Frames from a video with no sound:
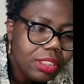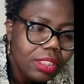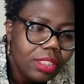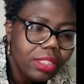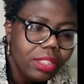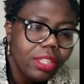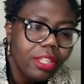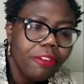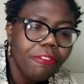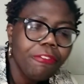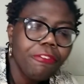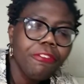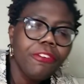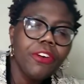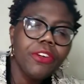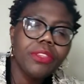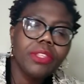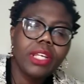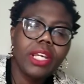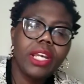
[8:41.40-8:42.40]
And the
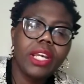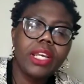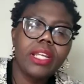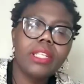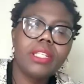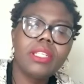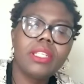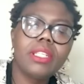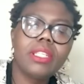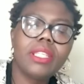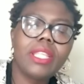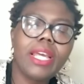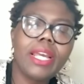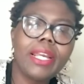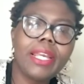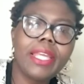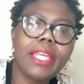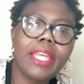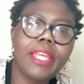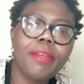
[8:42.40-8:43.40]
fourth card
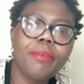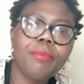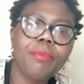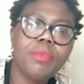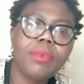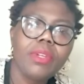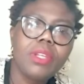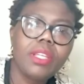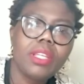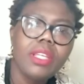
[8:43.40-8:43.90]
that came